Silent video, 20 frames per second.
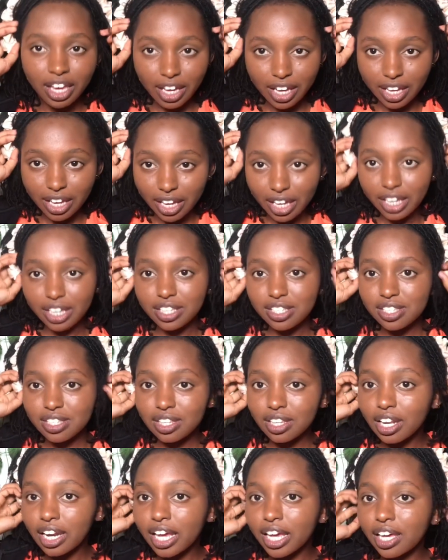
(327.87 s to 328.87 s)
guys,
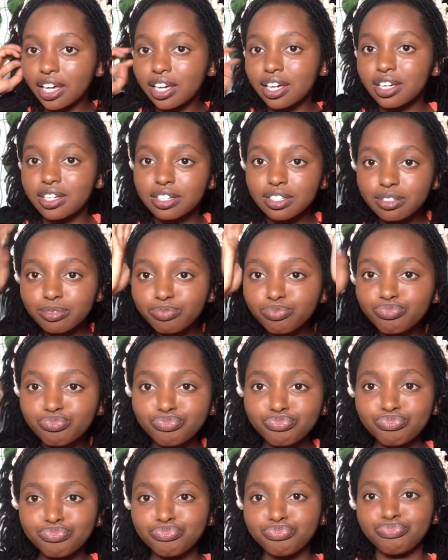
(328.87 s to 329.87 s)
like,
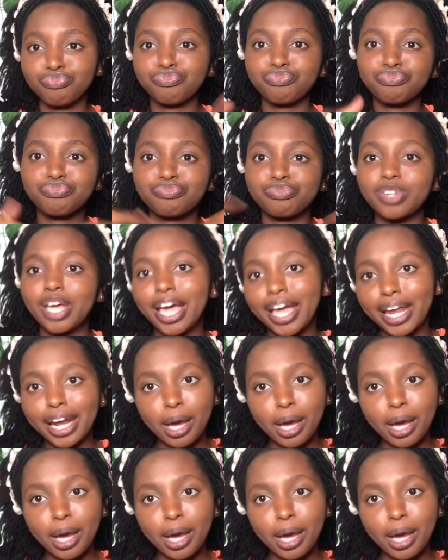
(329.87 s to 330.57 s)
and